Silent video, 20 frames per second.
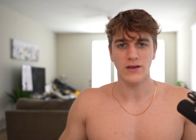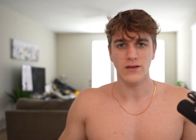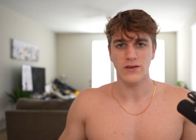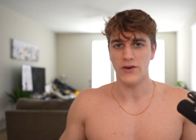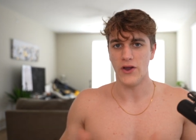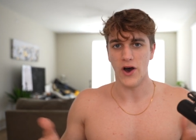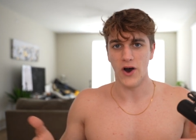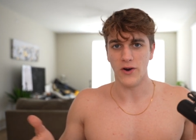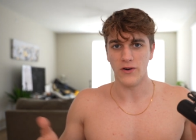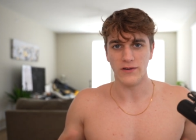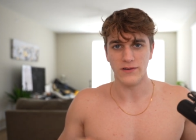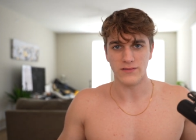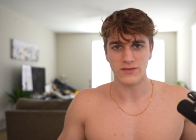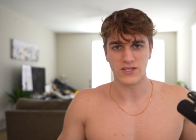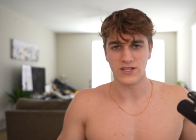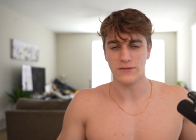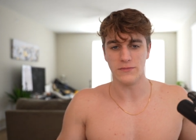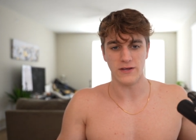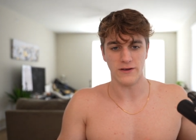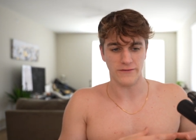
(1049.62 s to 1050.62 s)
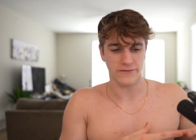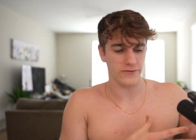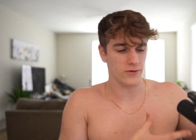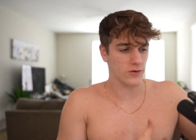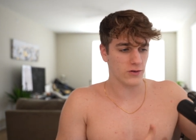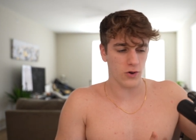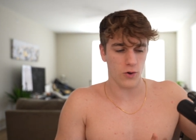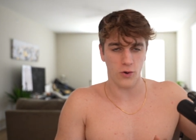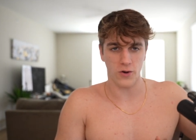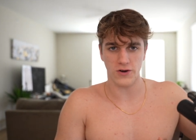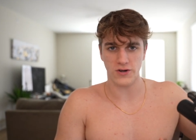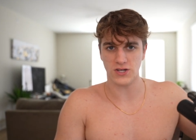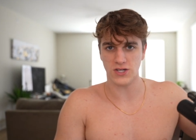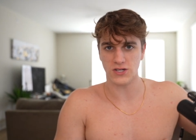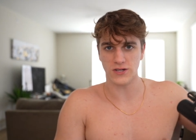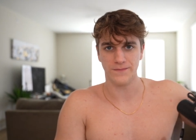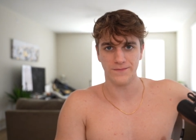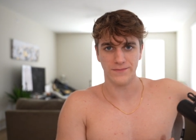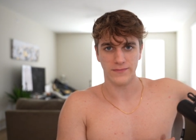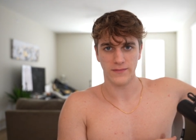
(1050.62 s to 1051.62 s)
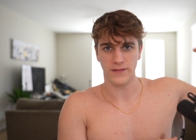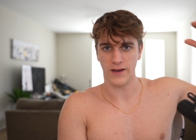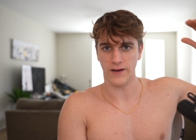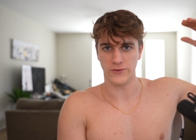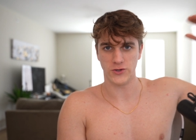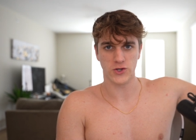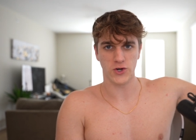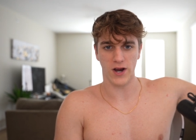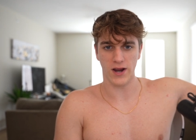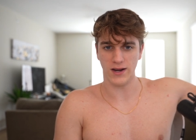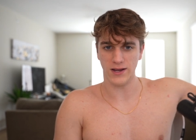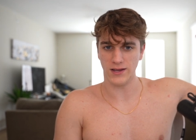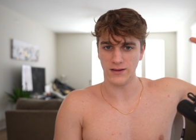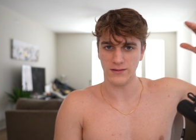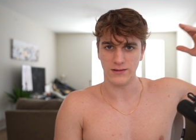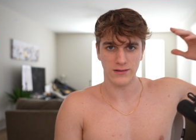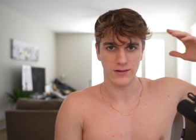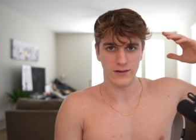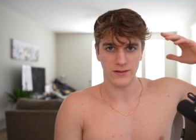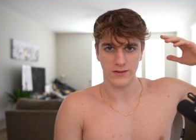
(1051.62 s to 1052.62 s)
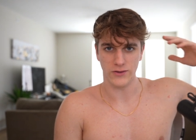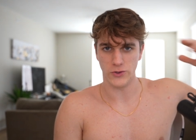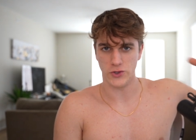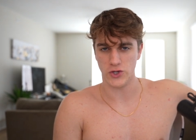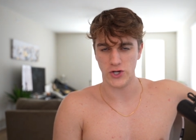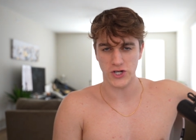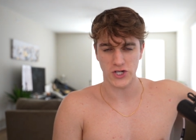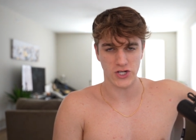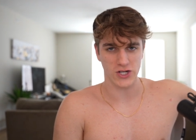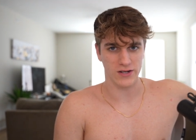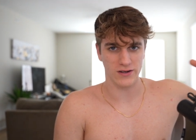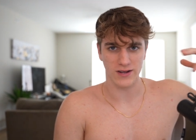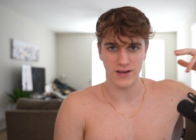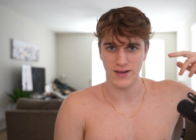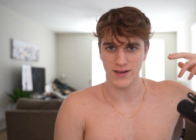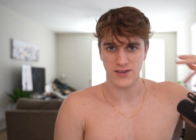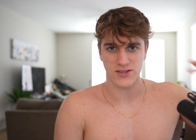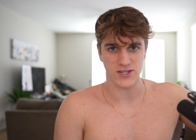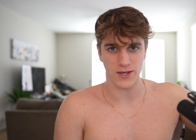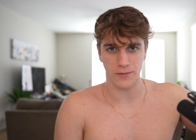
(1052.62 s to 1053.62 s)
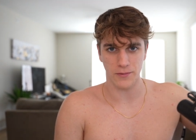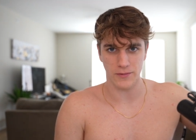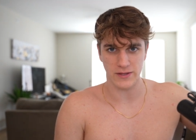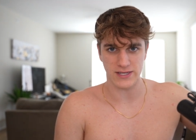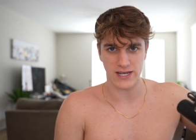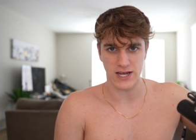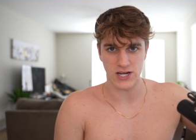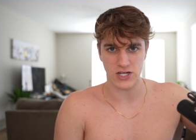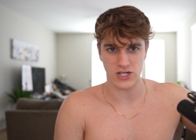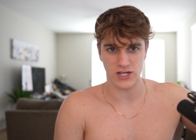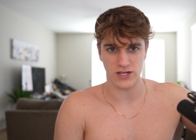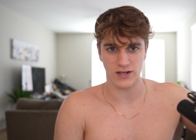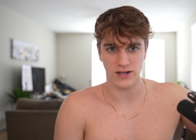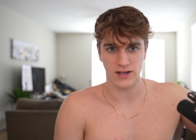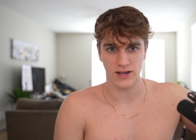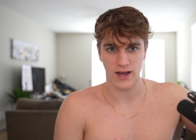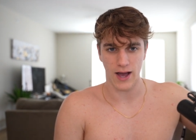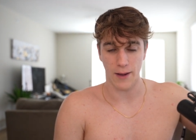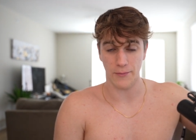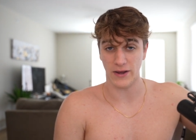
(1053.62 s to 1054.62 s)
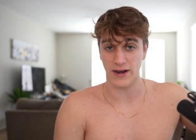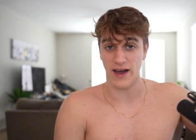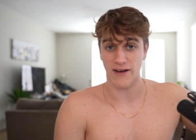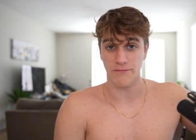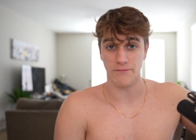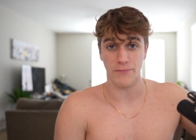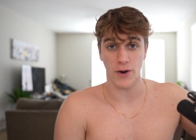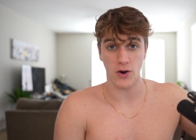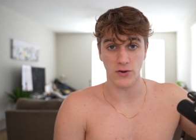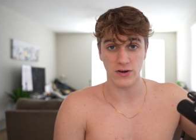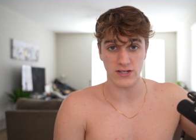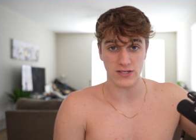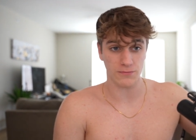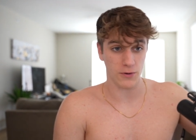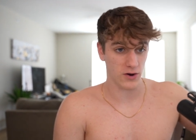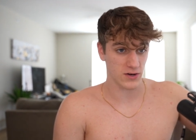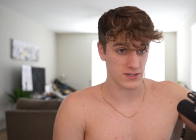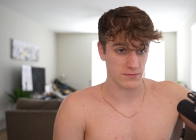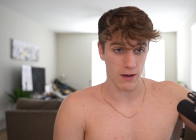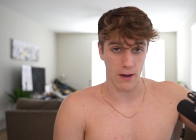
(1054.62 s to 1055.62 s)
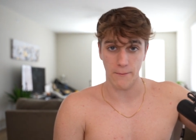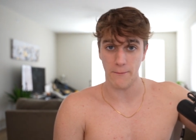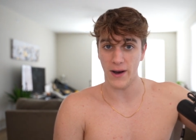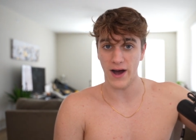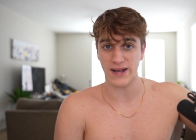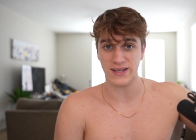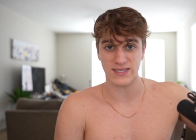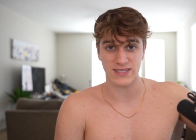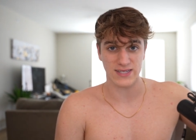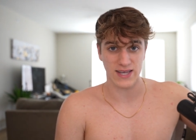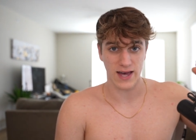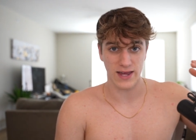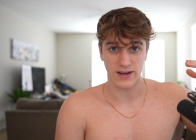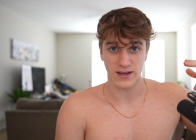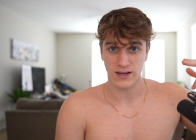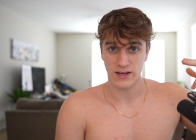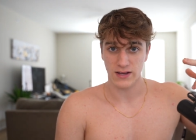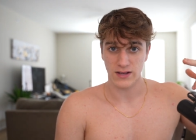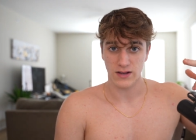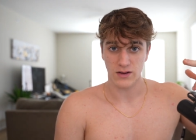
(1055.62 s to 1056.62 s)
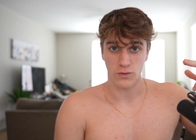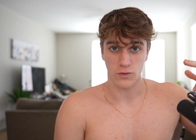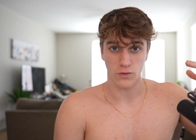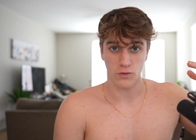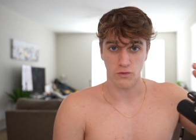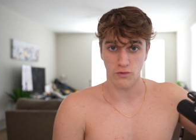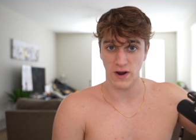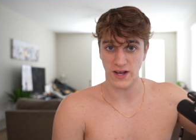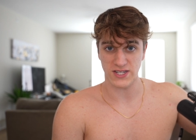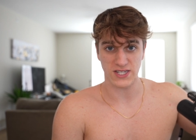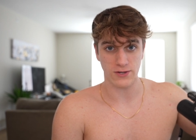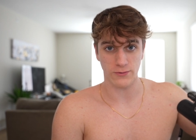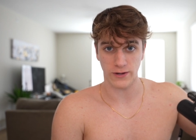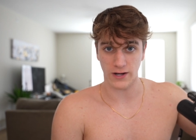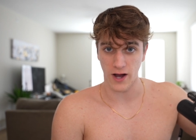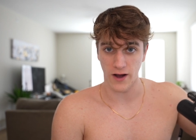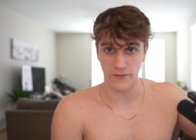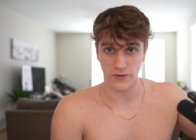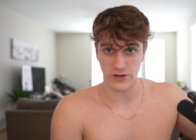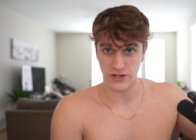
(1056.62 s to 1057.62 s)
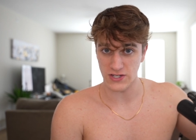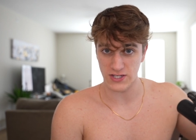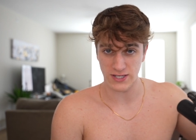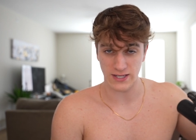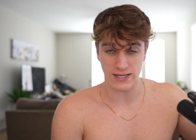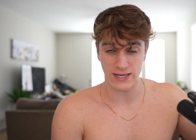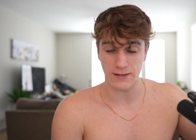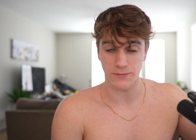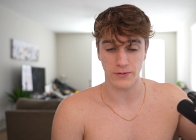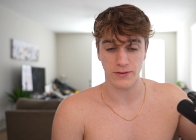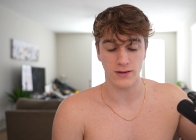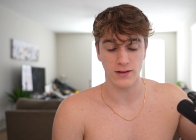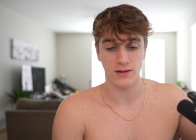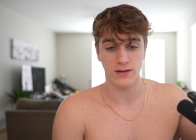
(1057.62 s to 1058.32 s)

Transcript: No, it's going to be a full course of training, nutrition, supplementation. I'm going to have bonus parts about mindset, rest and recovery, sleep.